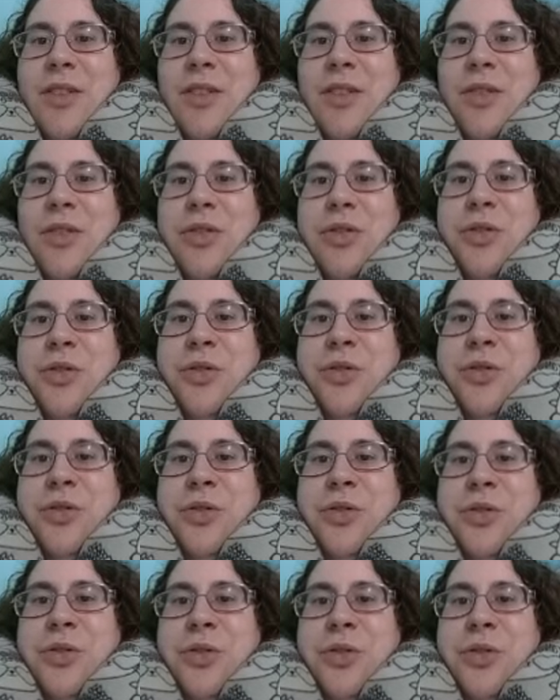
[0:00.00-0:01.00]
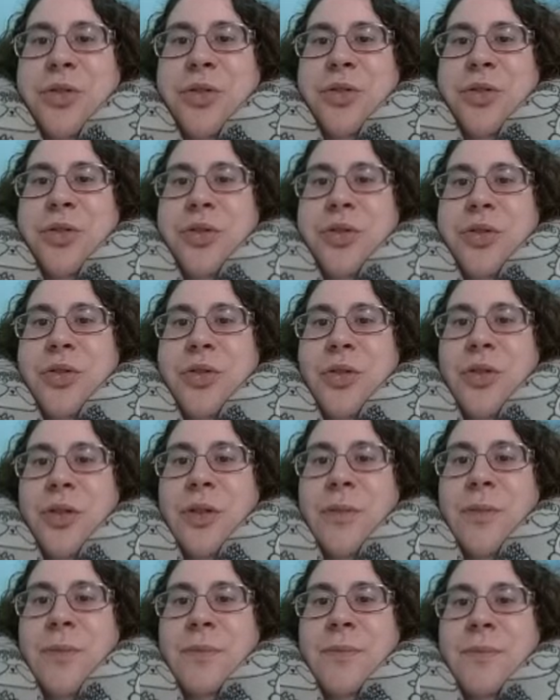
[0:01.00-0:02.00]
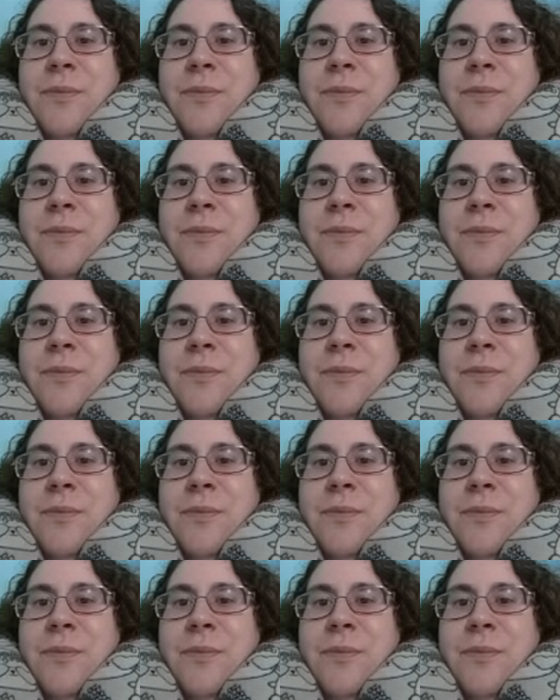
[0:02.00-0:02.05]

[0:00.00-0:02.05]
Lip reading: (not speaking)